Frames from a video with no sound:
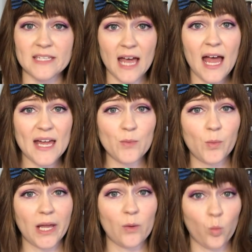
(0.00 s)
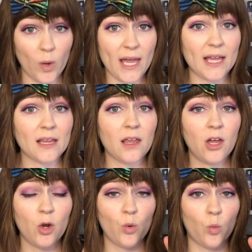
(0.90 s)
time when Wynn
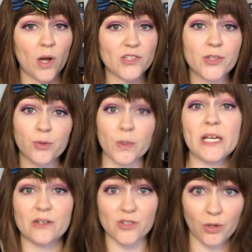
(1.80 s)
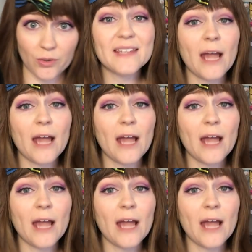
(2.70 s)
was 3 years old.